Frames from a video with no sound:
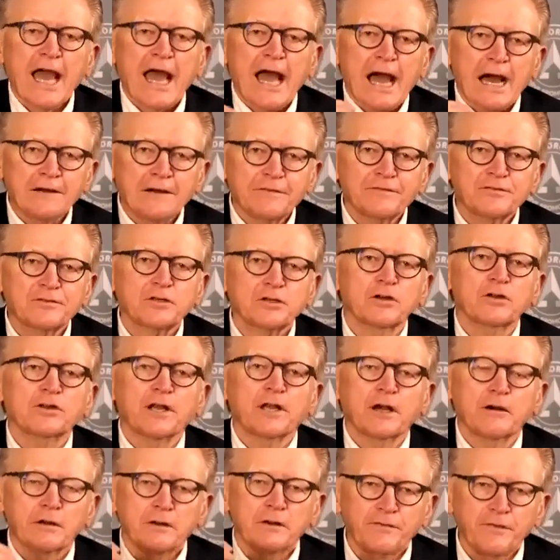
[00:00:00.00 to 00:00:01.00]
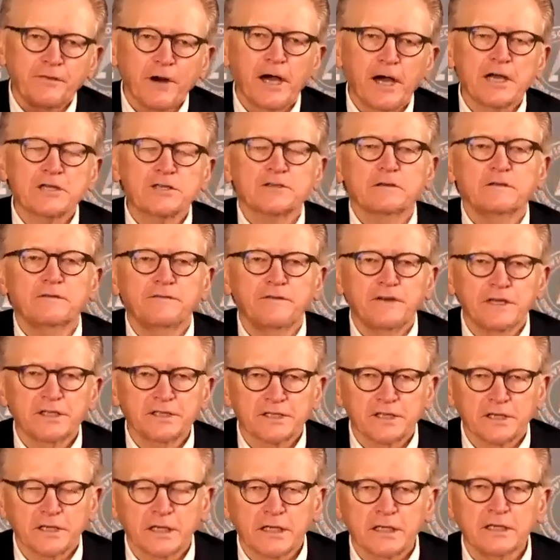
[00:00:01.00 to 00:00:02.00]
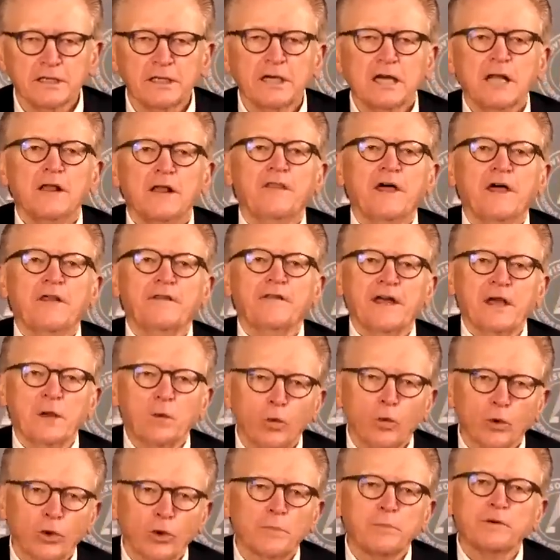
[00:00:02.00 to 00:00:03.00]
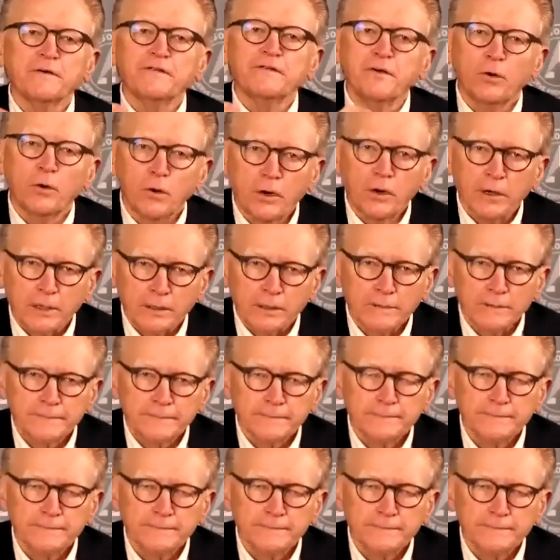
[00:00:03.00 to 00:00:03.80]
after their advisor visited than they were before.